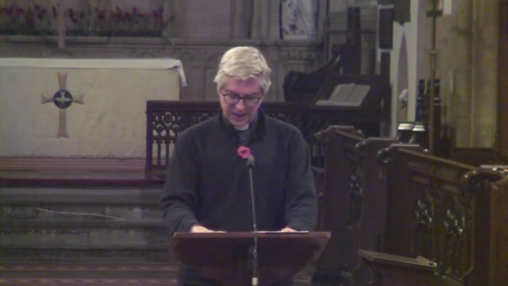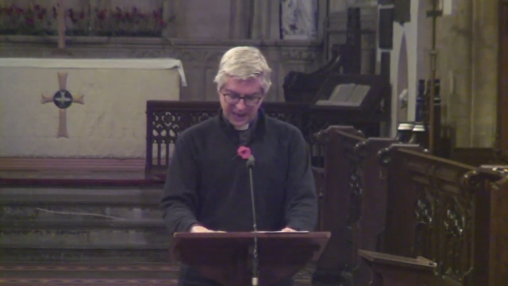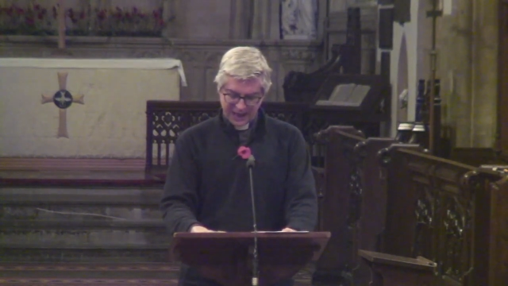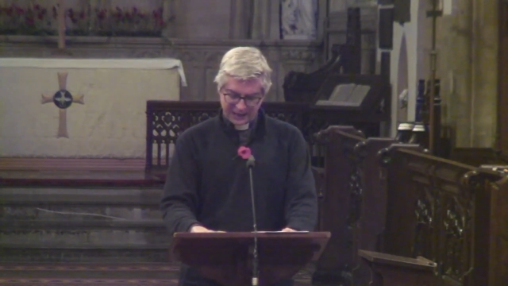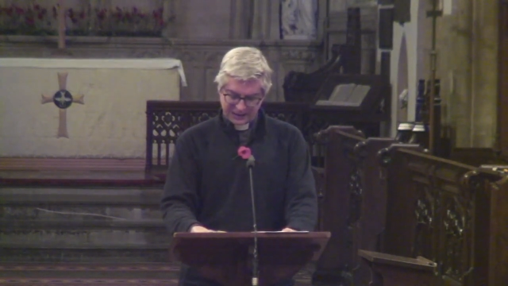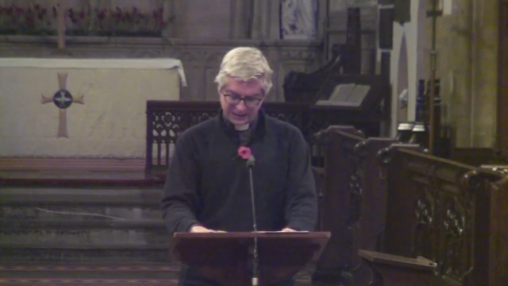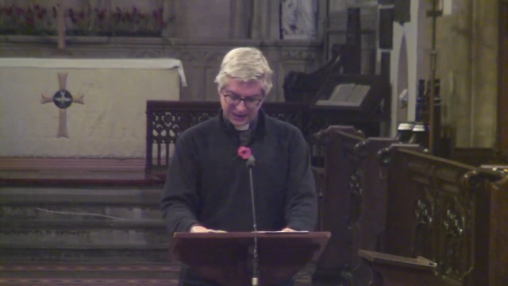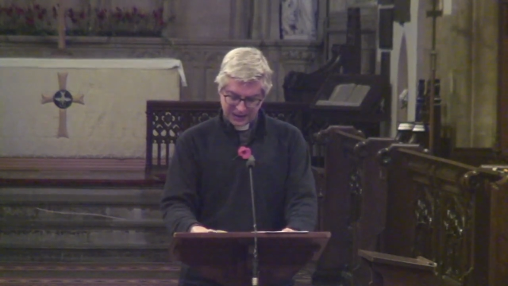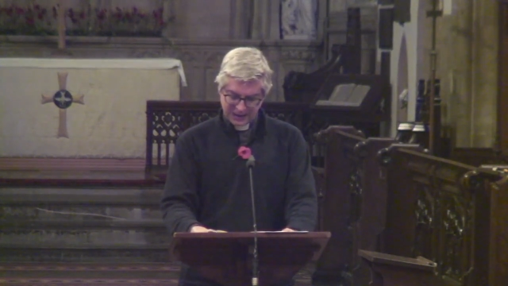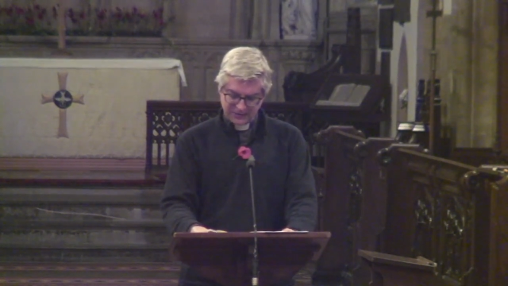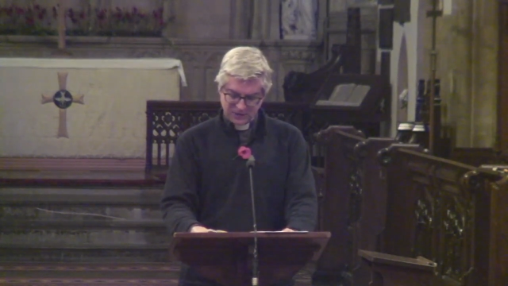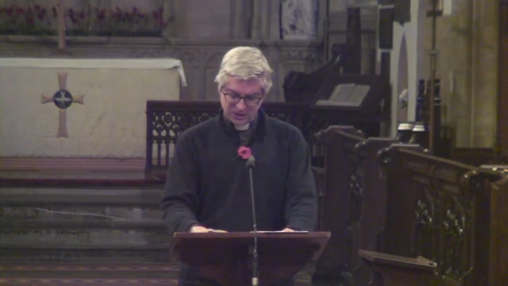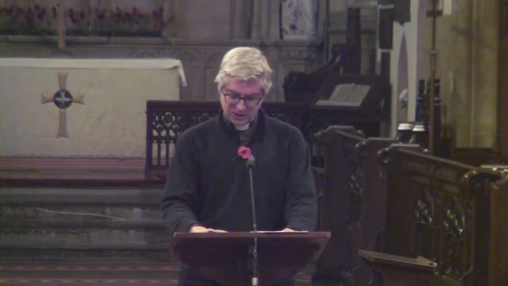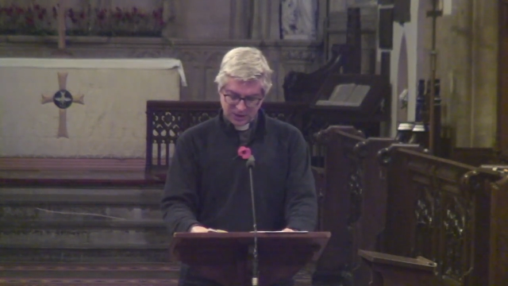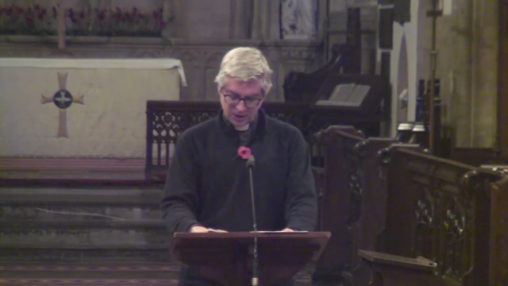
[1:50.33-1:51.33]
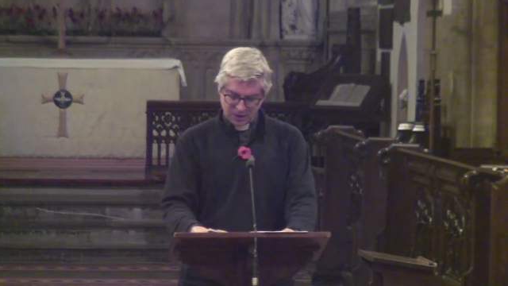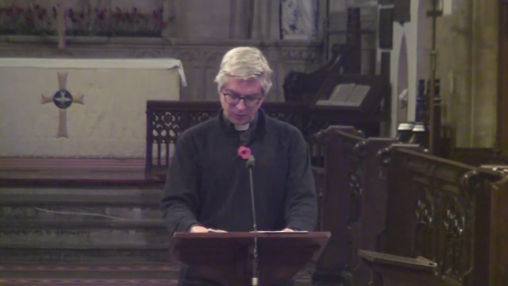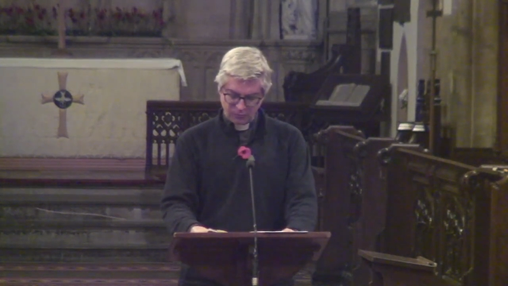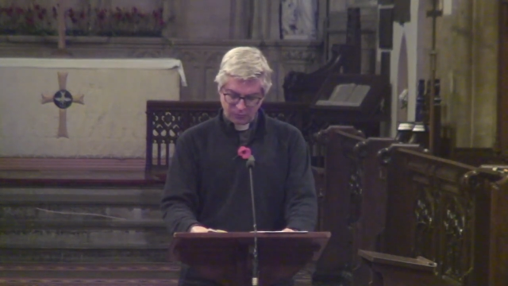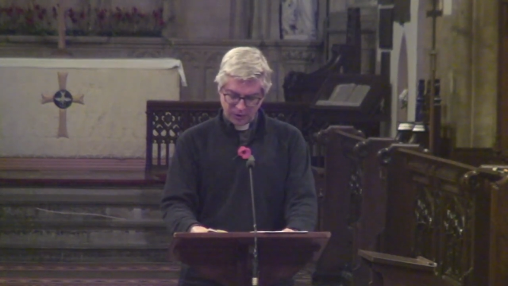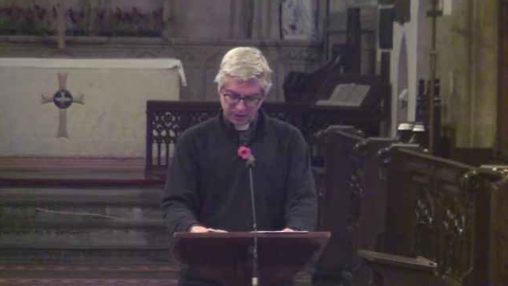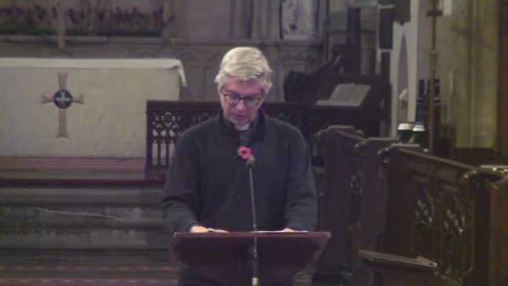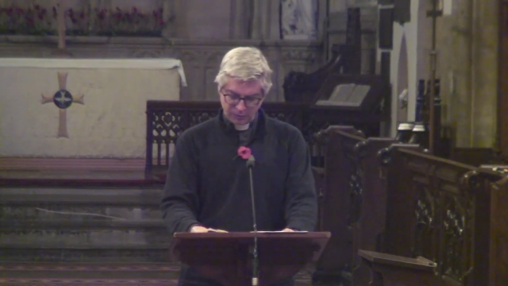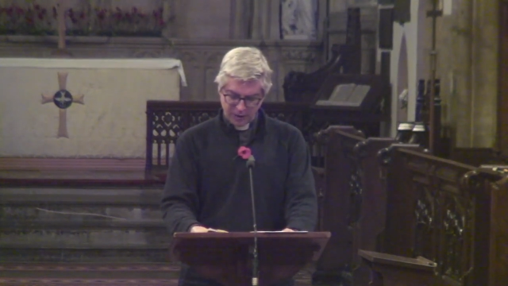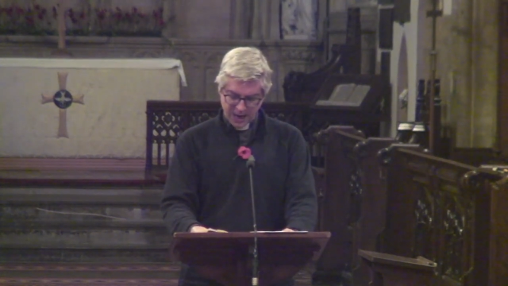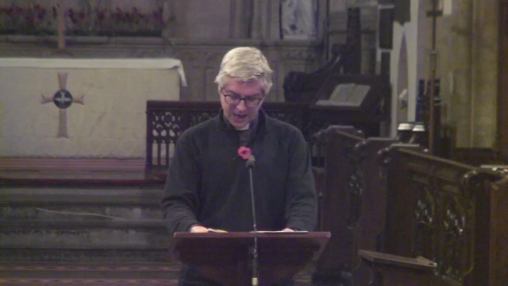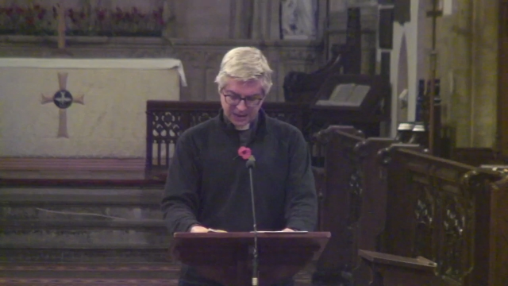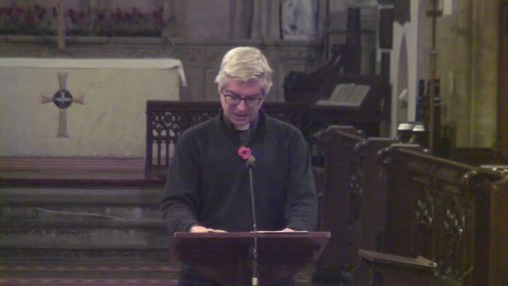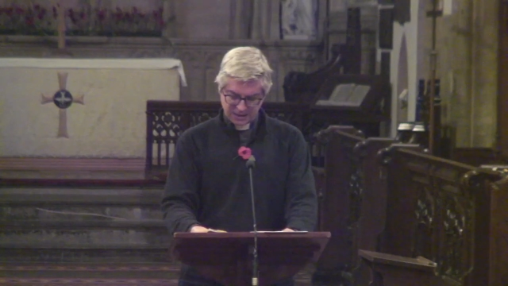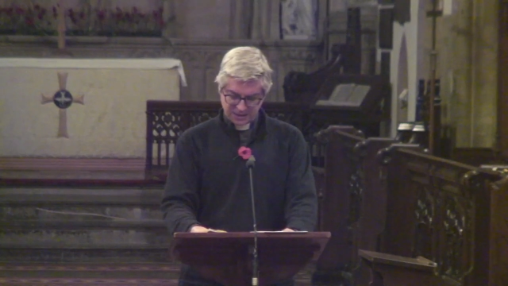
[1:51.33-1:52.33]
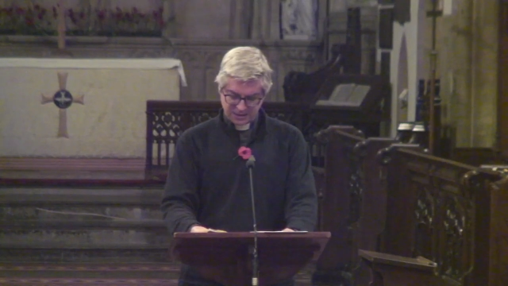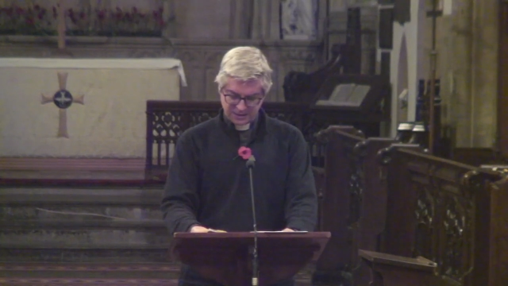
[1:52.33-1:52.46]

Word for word: and leaves no regret,